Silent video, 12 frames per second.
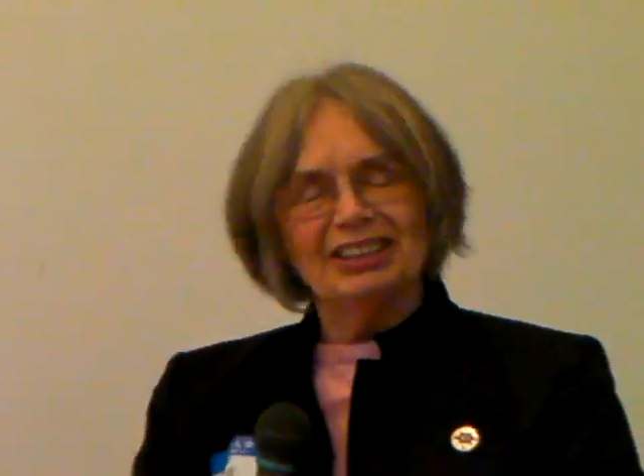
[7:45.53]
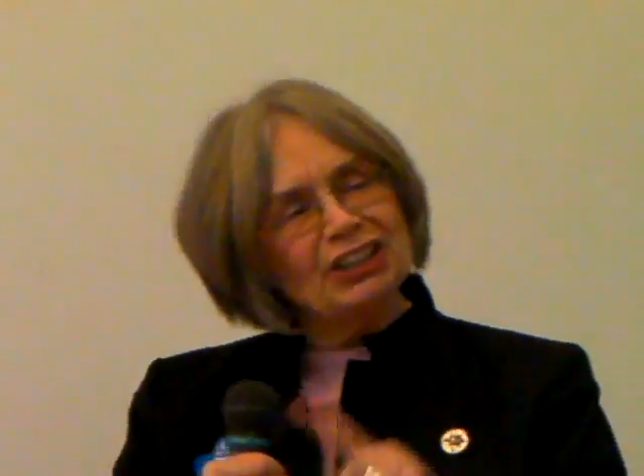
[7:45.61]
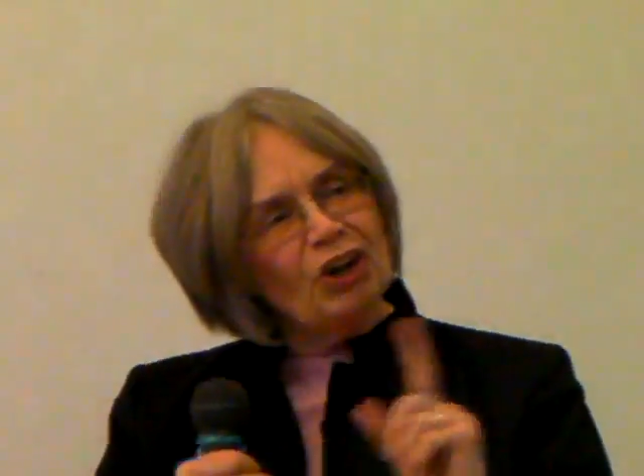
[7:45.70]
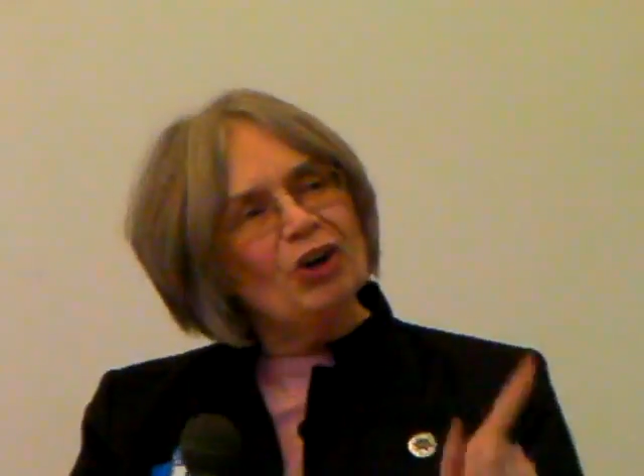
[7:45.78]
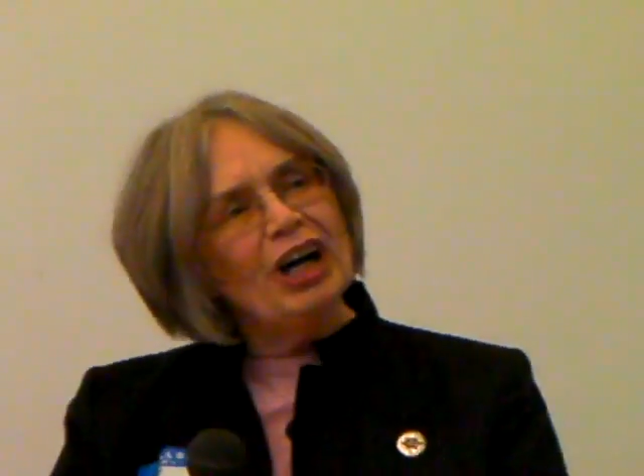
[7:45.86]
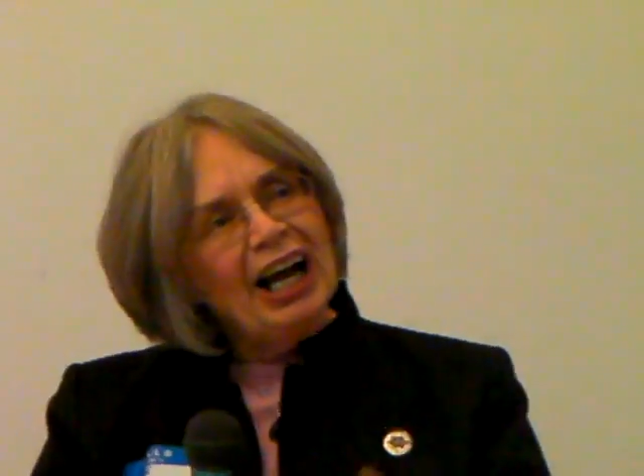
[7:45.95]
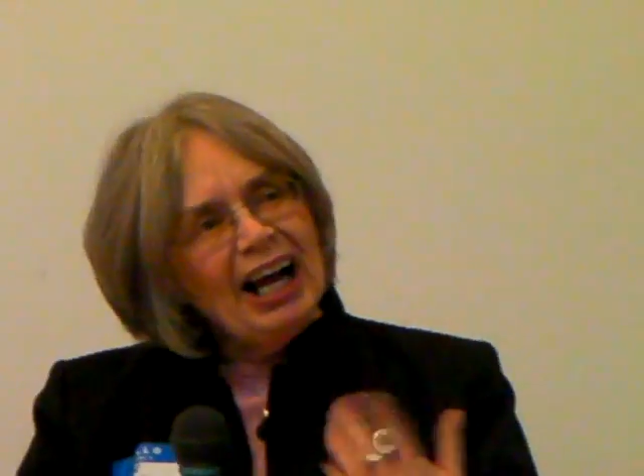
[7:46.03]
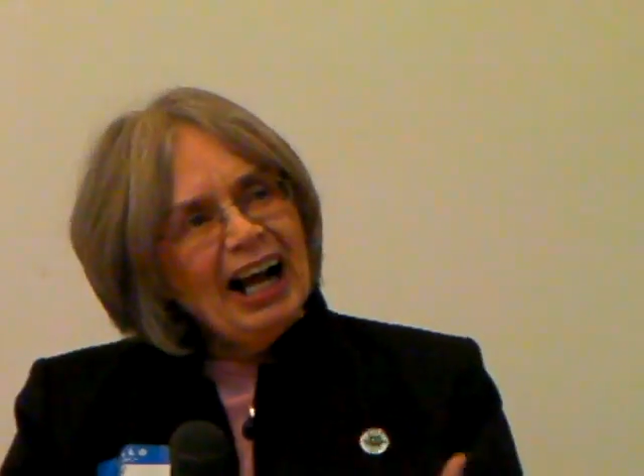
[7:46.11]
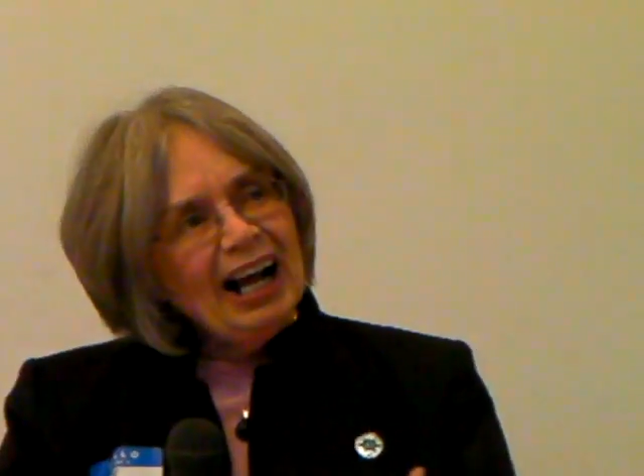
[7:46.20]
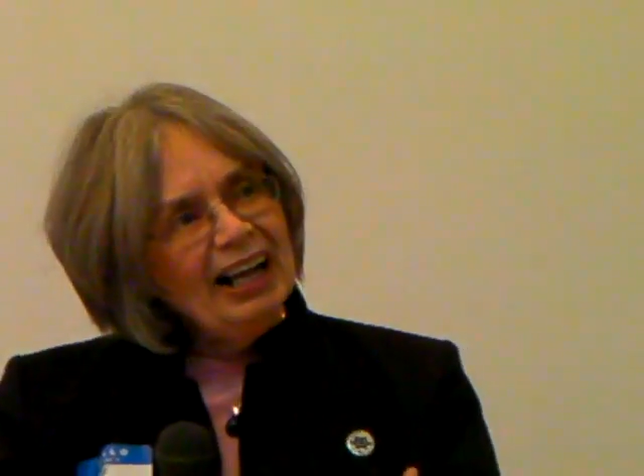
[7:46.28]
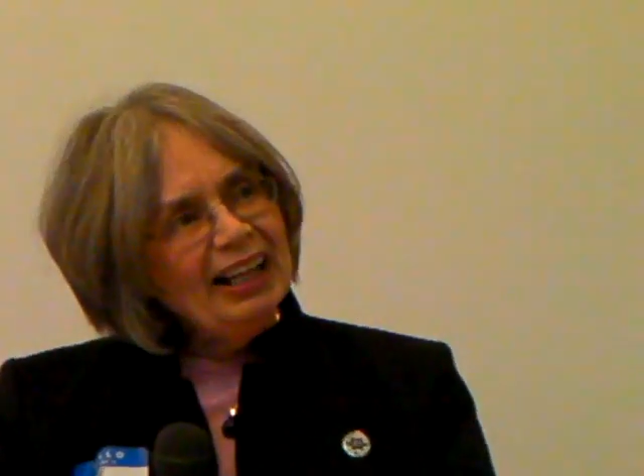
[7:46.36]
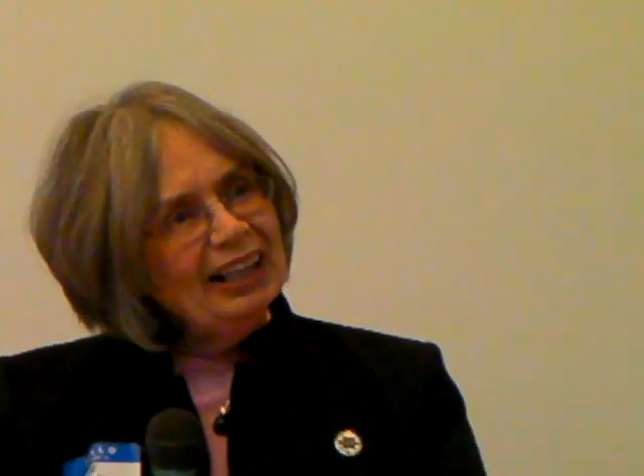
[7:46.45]
So
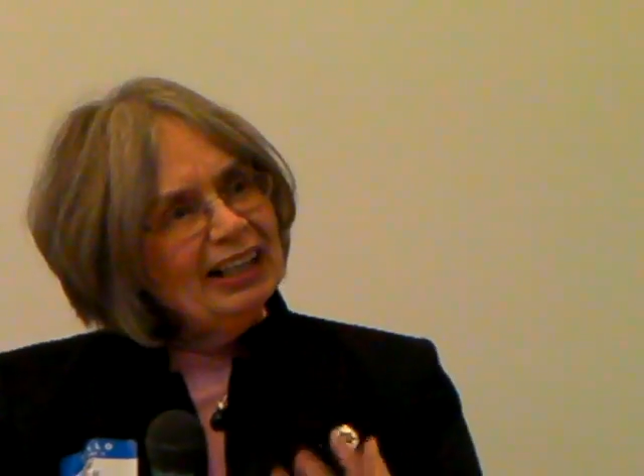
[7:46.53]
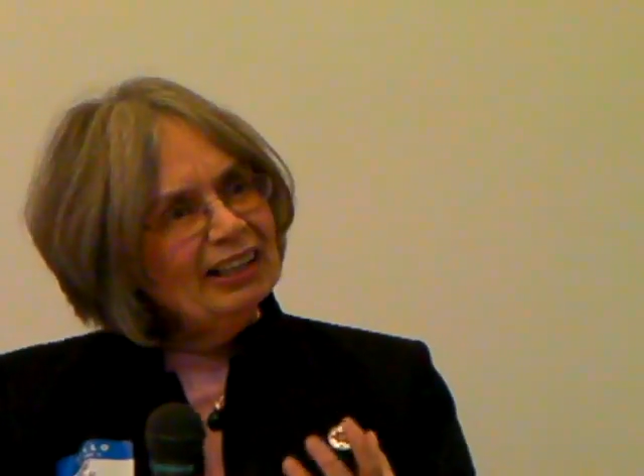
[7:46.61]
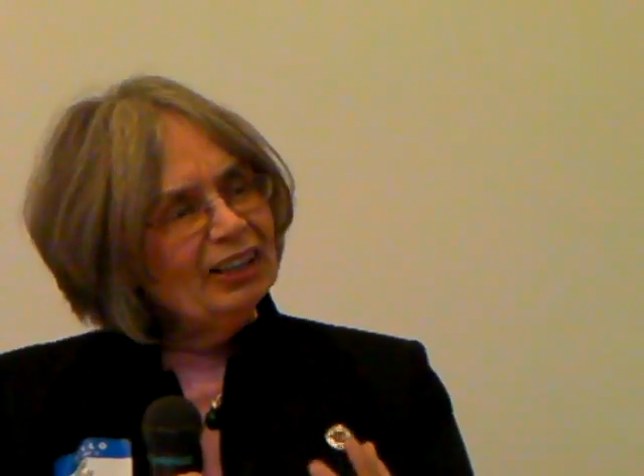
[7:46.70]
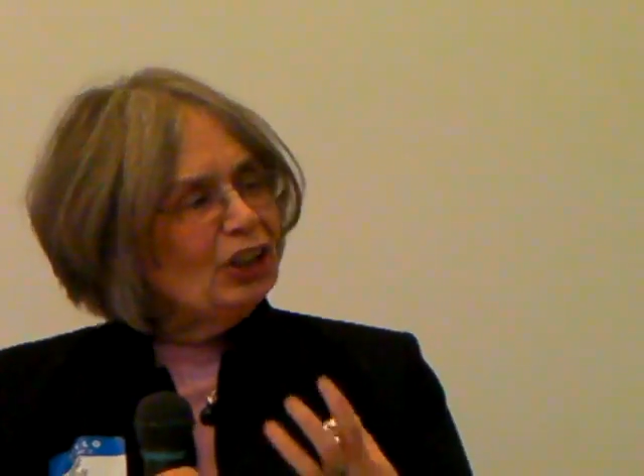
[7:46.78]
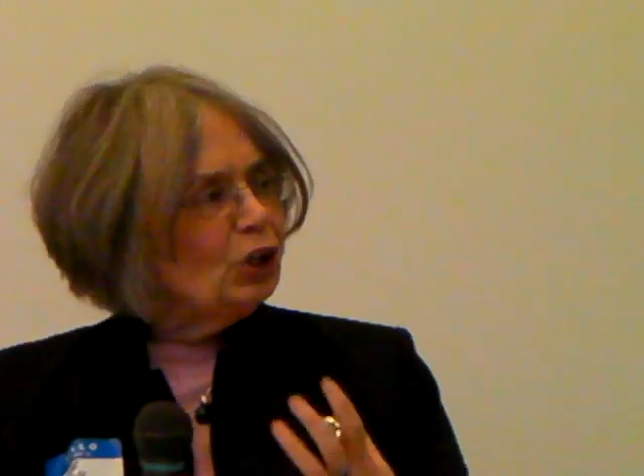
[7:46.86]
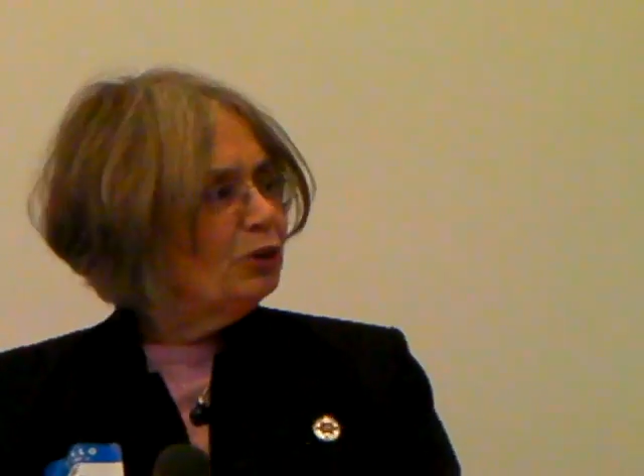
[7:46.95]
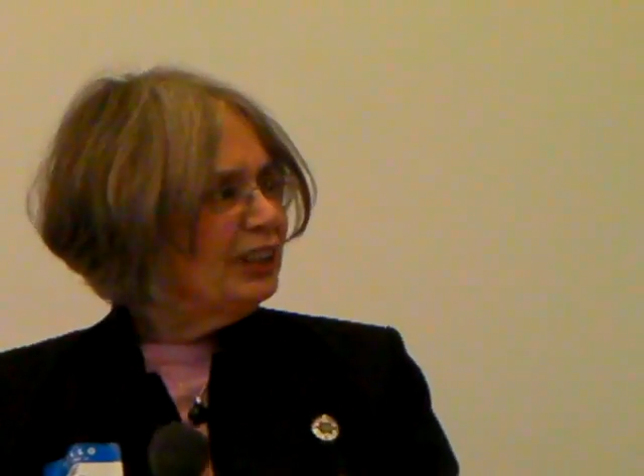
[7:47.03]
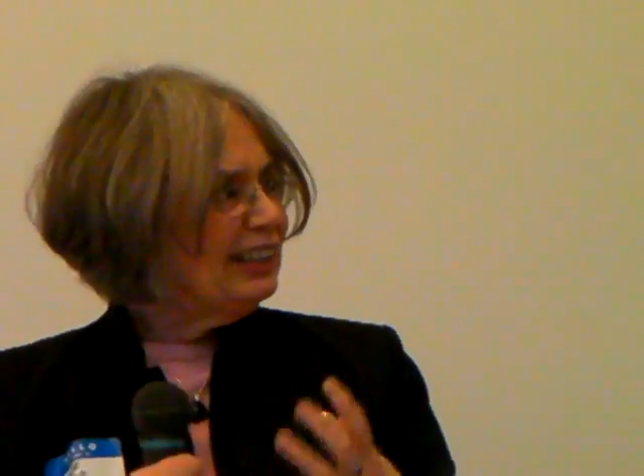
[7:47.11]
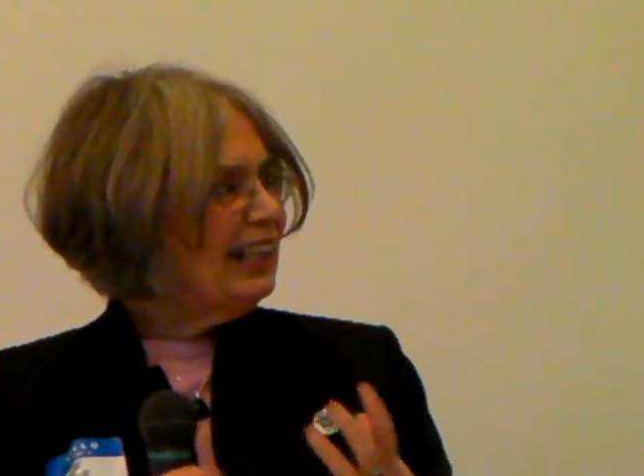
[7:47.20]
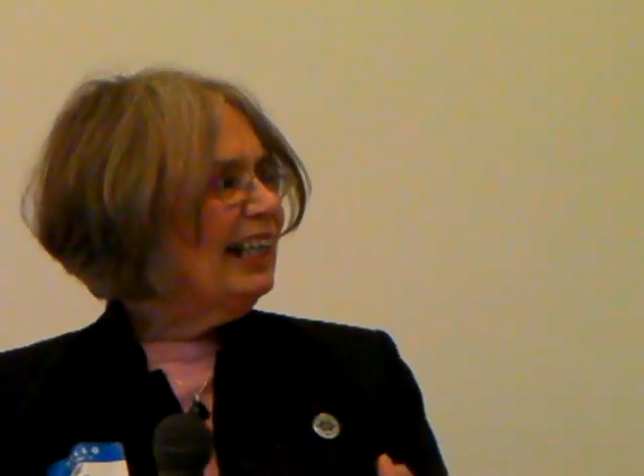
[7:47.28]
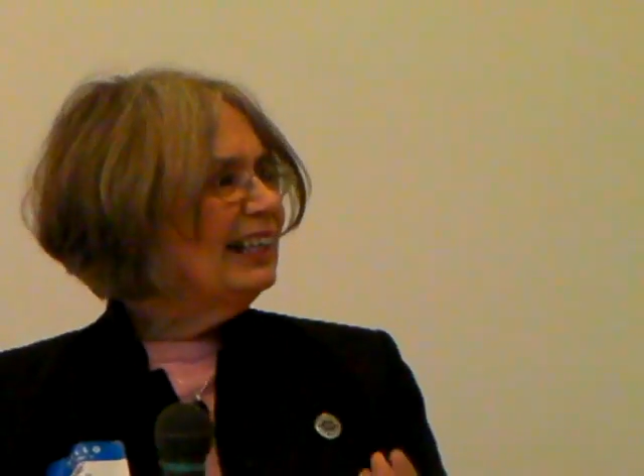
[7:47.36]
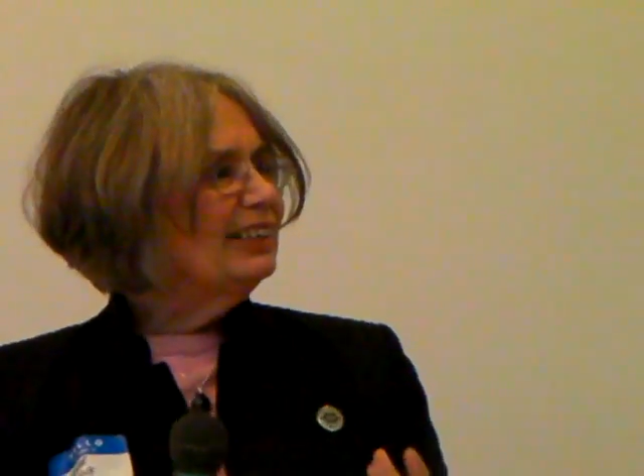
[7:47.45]
those
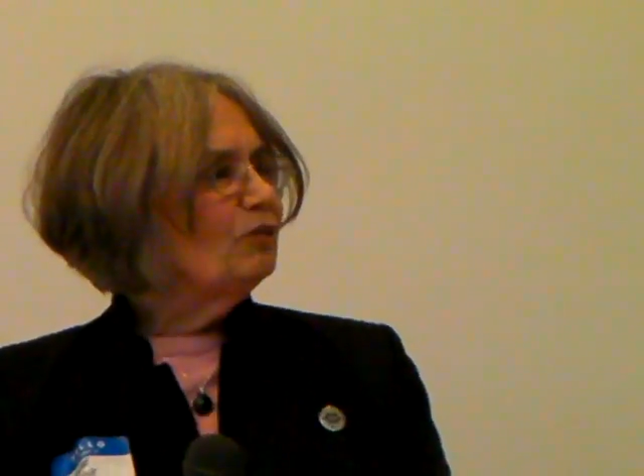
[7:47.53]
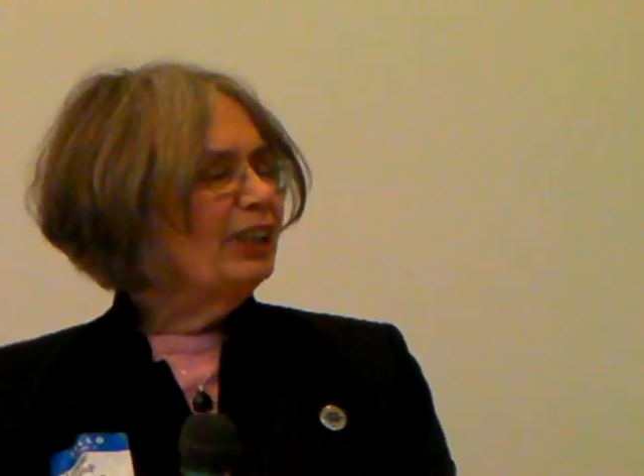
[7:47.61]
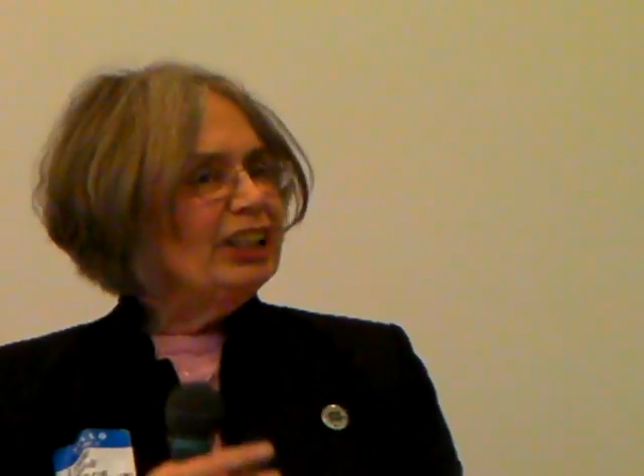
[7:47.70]
things,